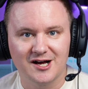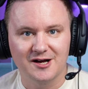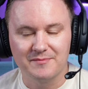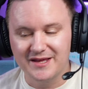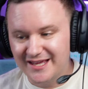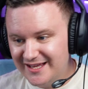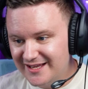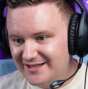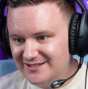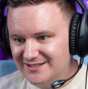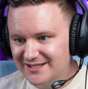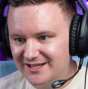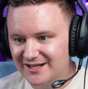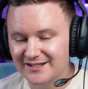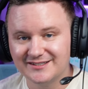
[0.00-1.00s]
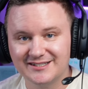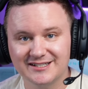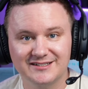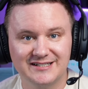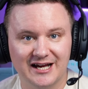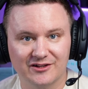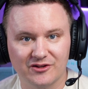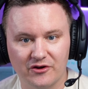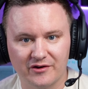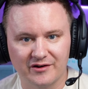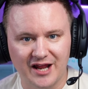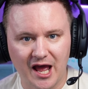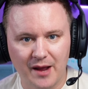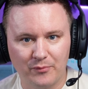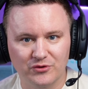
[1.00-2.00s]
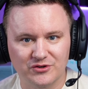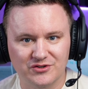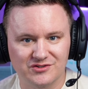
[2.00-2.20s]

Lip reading: easy, and it did download an app which is